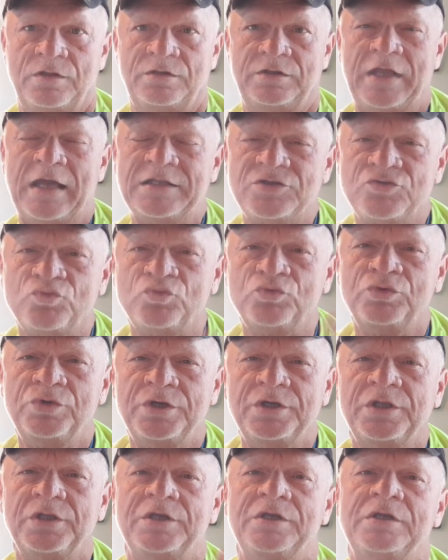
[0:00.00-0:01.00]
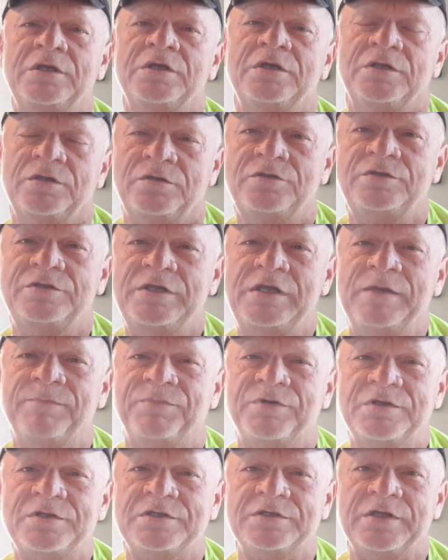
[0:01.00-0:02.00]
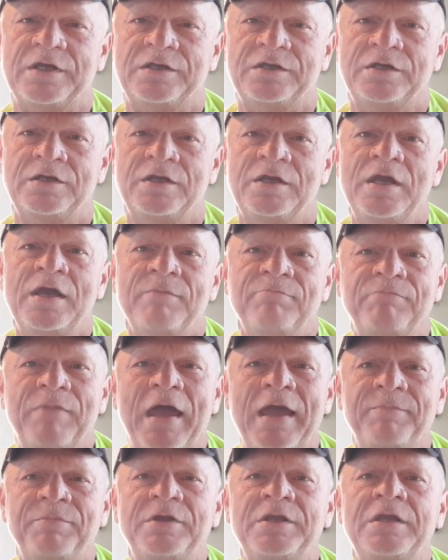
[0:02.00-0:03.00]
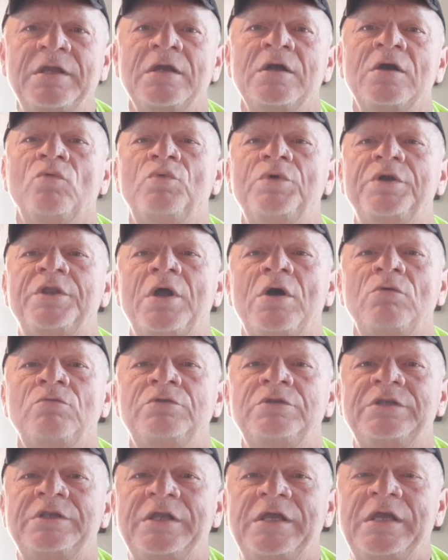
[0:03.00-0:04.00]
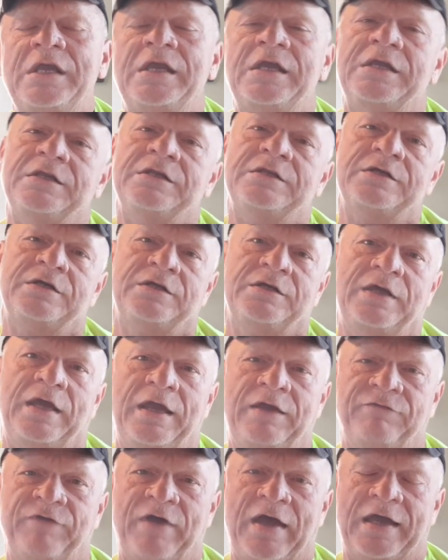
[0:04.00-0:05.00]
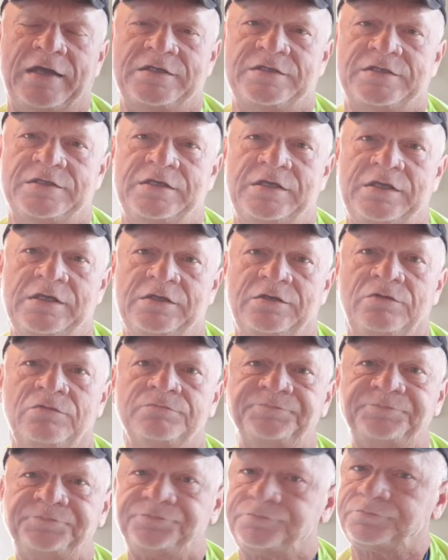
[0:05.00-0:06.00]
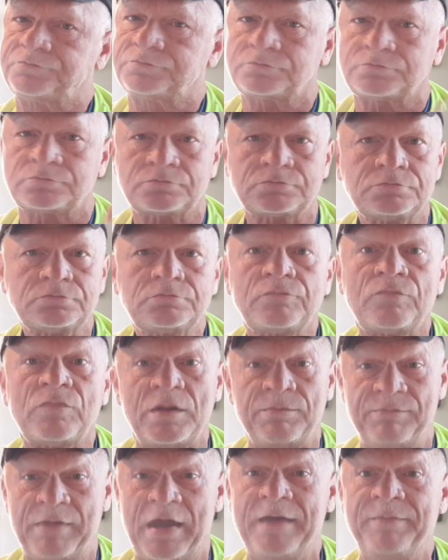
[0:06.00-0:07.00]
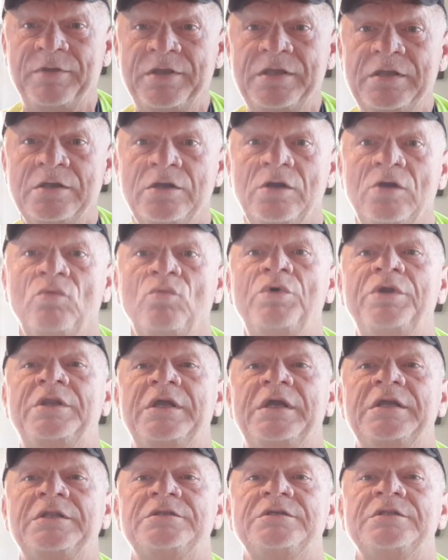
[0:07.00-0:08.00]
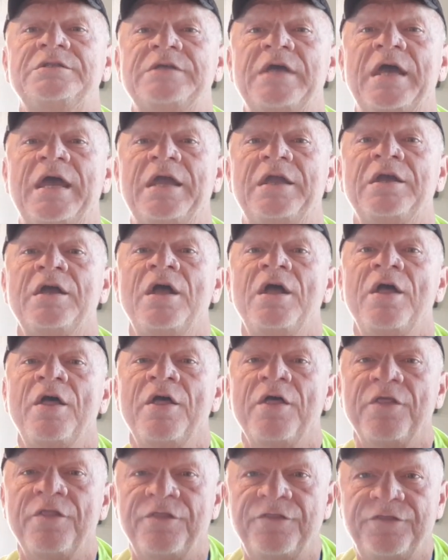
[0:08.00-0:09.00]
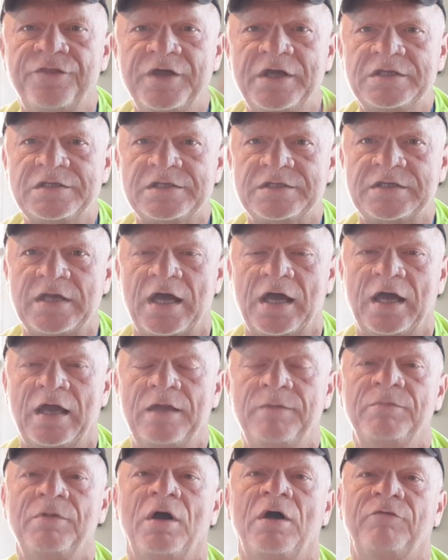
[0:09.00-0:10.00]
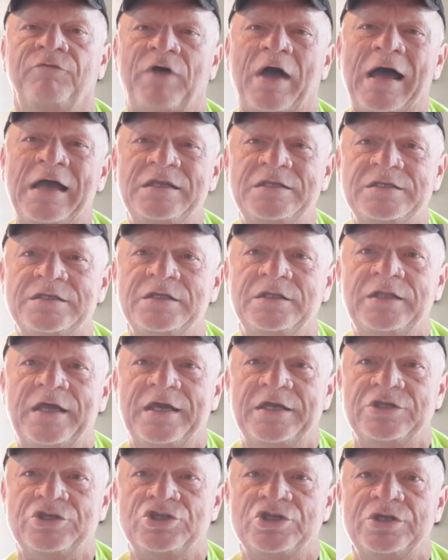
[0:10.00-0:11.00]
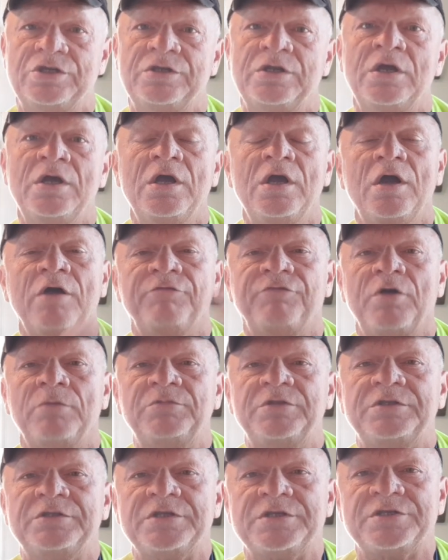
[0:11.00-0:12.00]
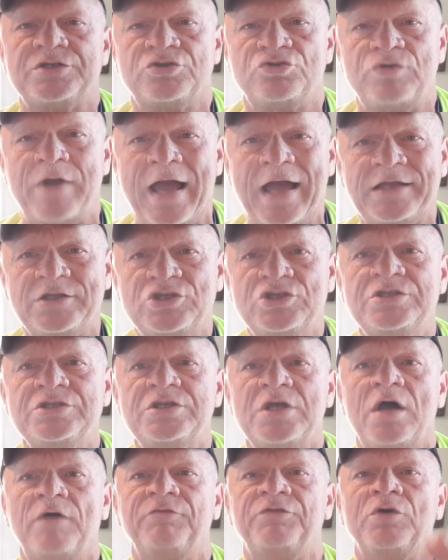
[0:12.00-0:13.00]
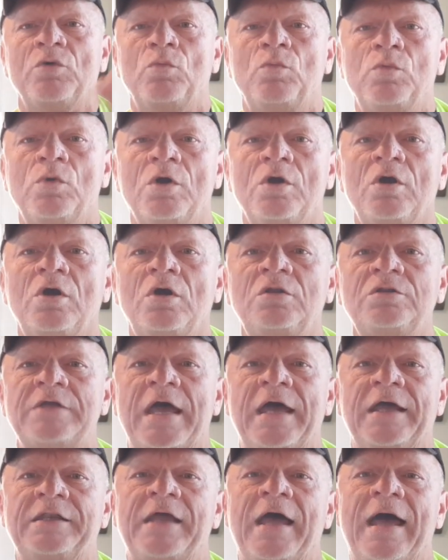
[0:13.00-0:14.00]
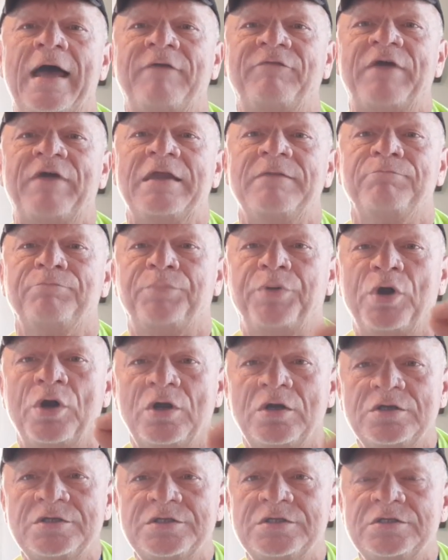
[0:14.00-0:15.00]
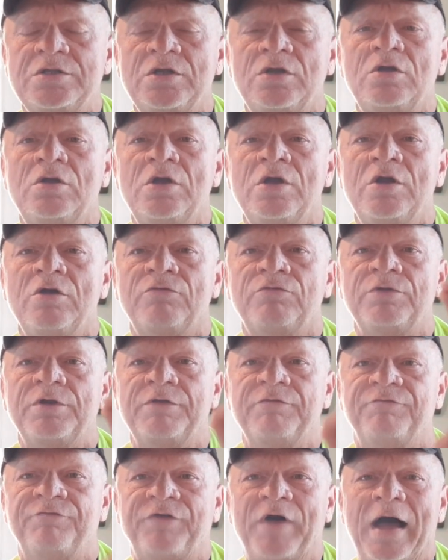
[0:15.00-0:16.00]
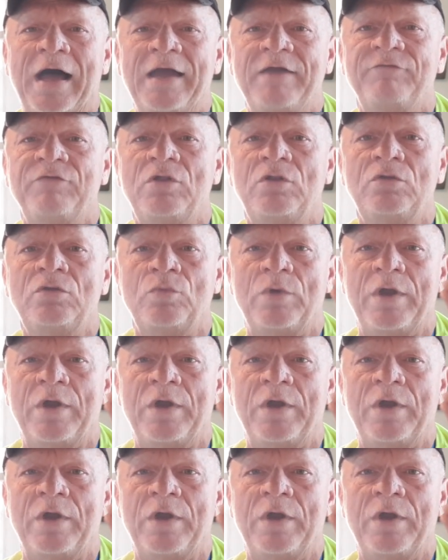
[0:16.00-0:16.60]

That's really deep, isn't it? Maybe we don't need a vaccine. Maybe we need to take this time of isolation from the distractions of the world and have a personal revival